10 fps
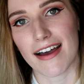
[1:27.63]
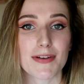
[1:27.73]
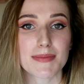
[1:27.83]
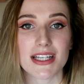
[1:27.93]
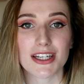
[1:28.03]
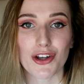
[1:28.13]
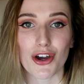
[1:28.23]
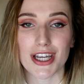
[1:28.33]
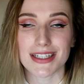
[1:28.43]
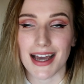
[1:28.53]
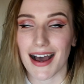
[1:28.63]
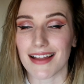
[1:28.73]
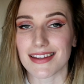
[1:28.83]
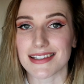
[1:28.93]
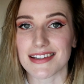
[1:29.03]
I'm still annoyed
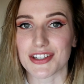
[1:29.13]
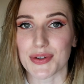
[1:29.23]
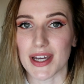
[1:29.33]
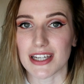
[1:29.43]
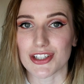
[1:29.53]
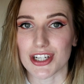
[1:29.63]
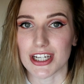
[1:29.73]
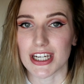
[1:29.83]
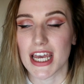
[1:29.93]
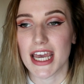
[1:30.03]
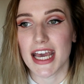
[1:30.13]
at the situation,